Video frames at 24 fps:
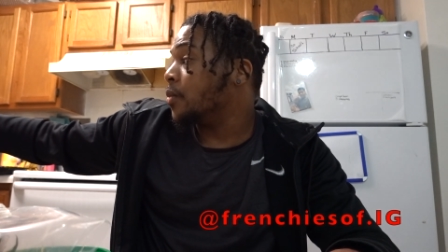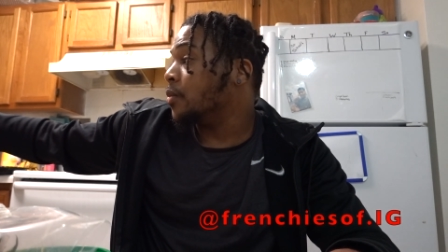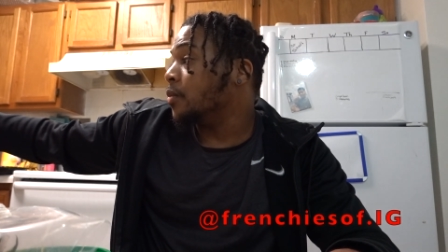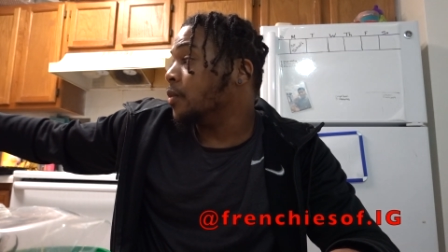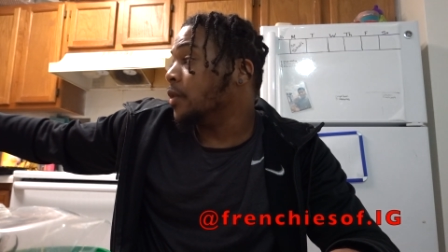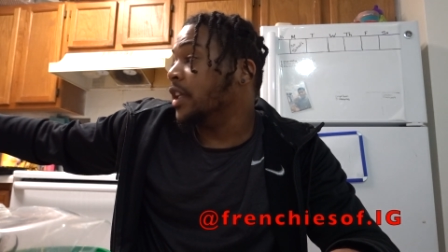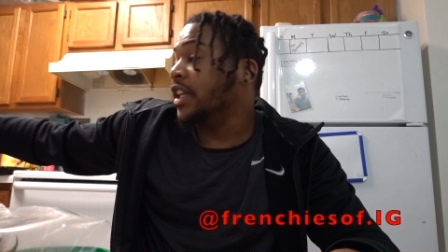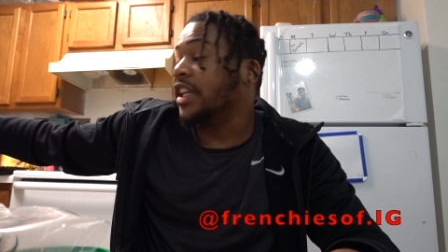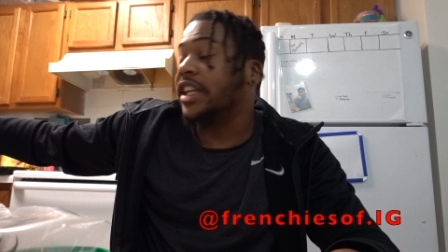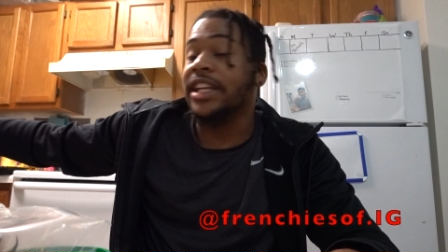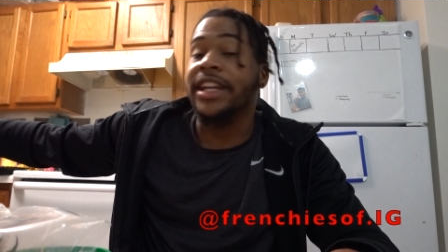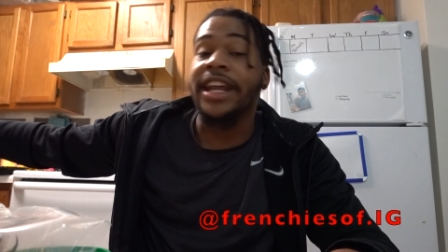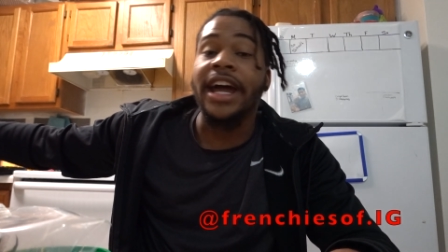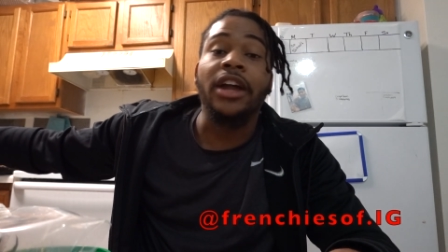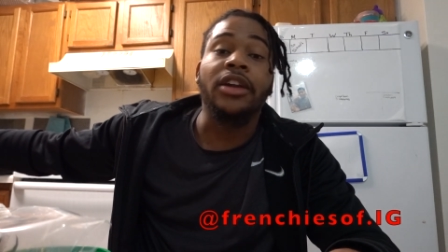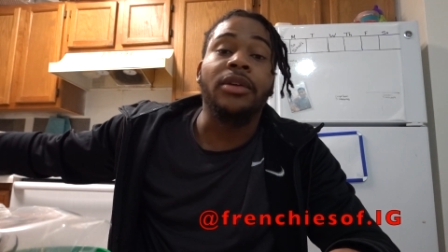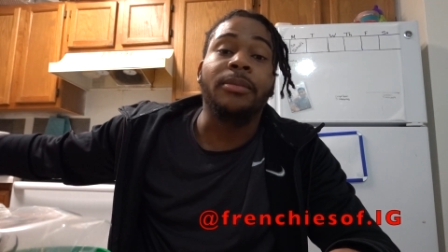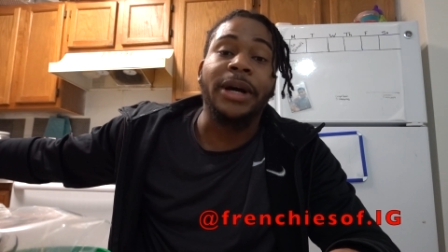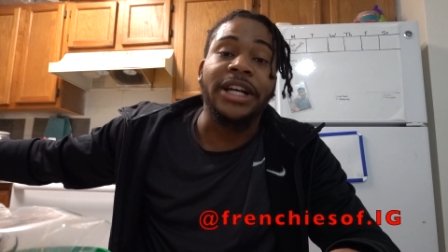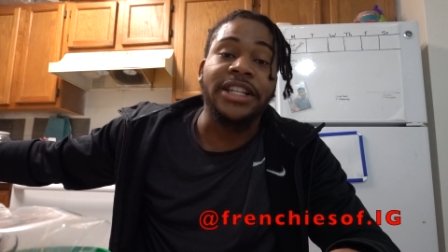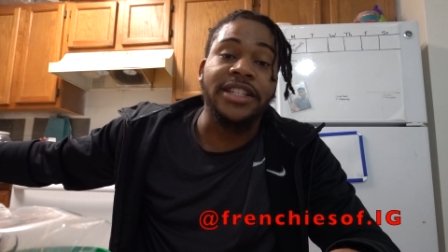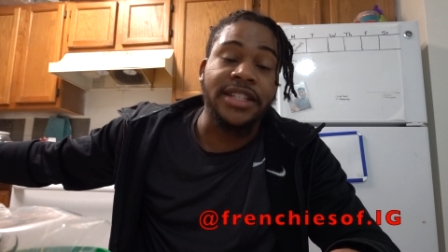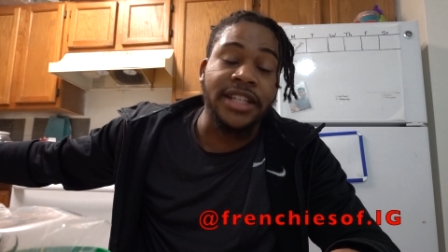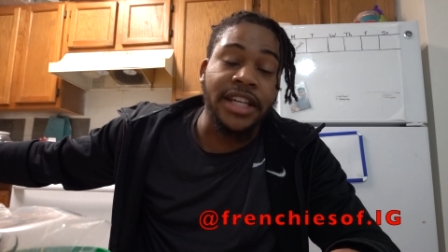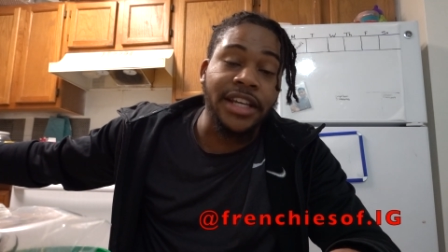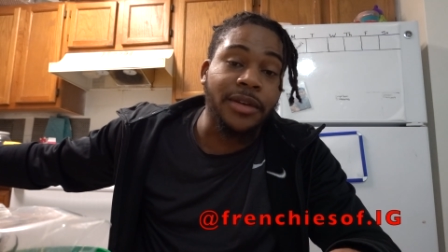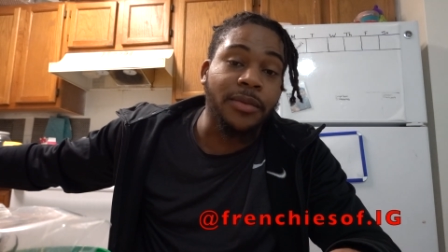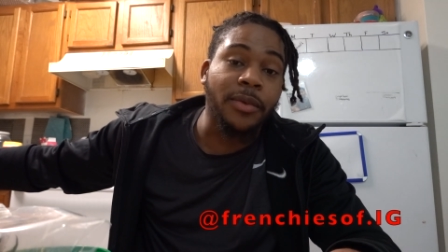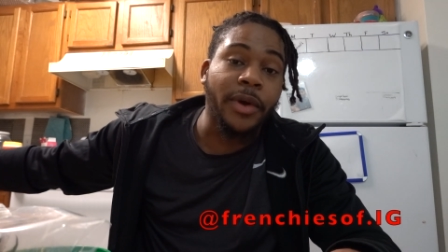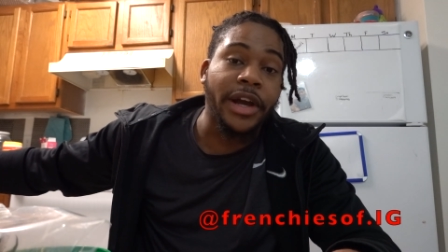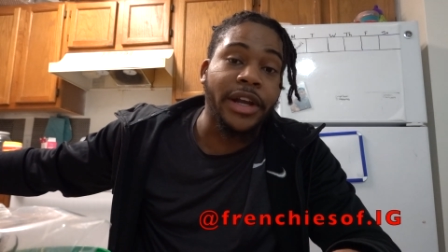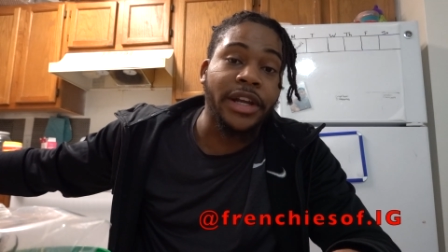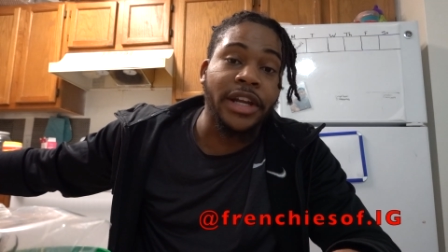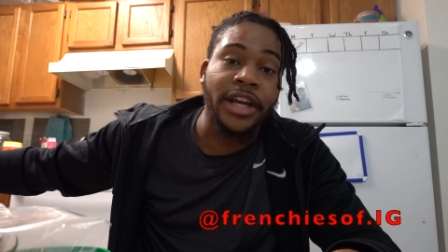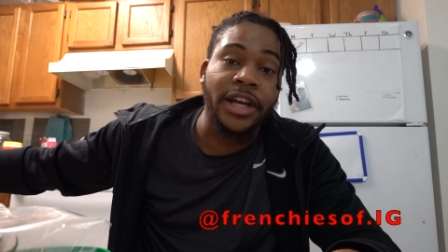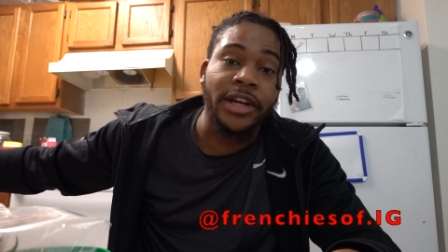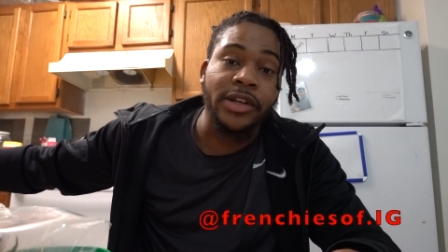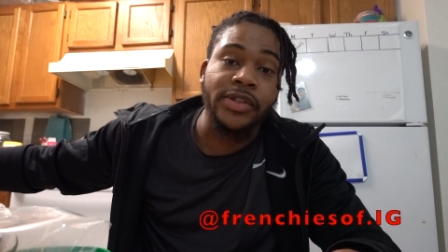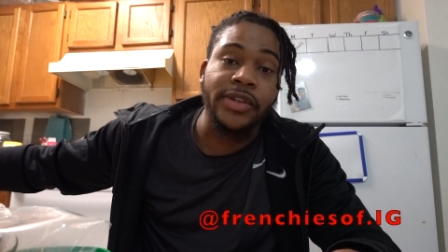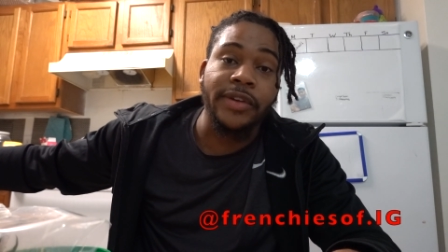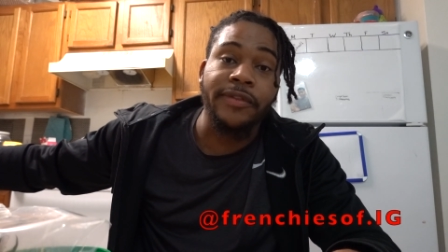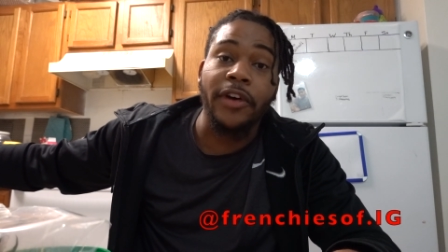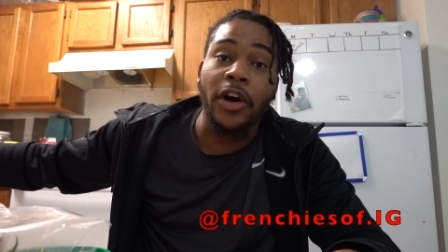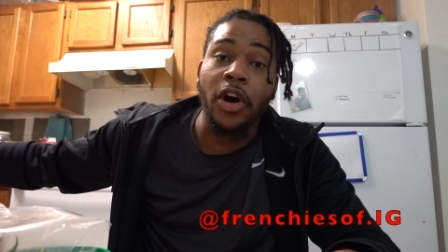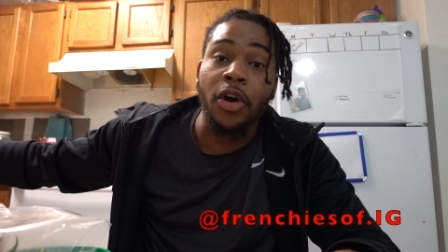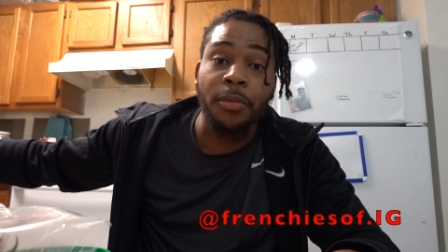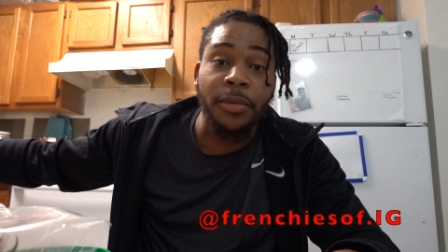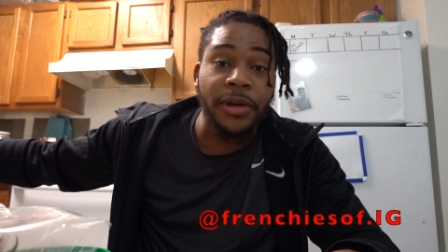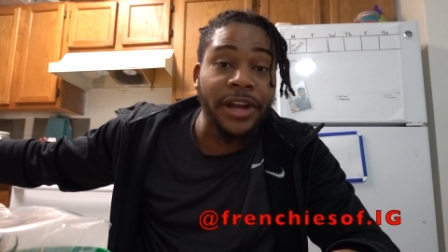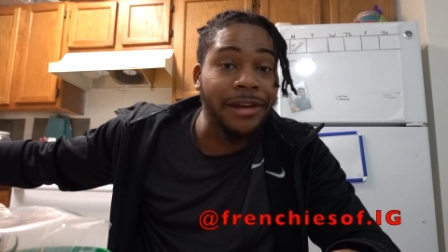Leaking out in my sink right now. So if I open